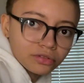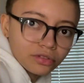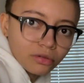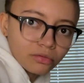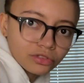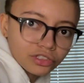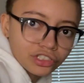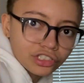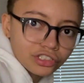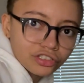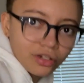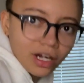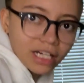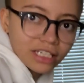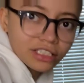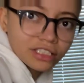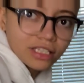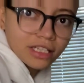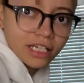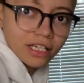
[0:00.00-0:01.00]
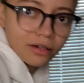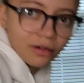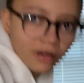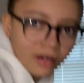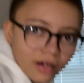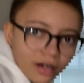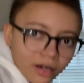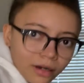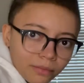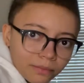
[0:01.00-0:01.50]
don't stretch their,
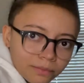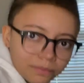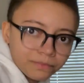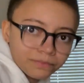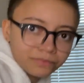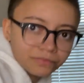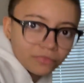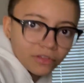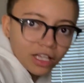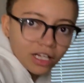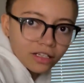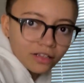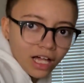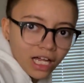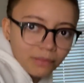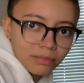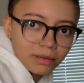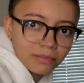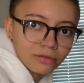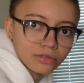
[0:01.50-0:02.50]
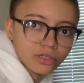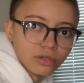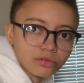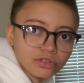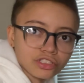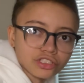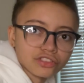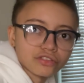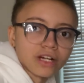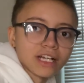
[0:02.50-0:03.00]
like, a lot of people don't
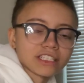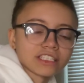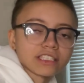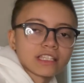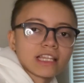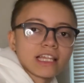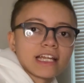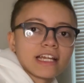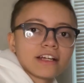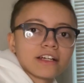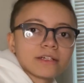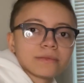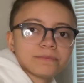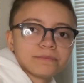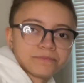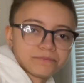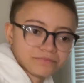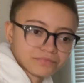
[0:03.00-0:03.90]
stretch their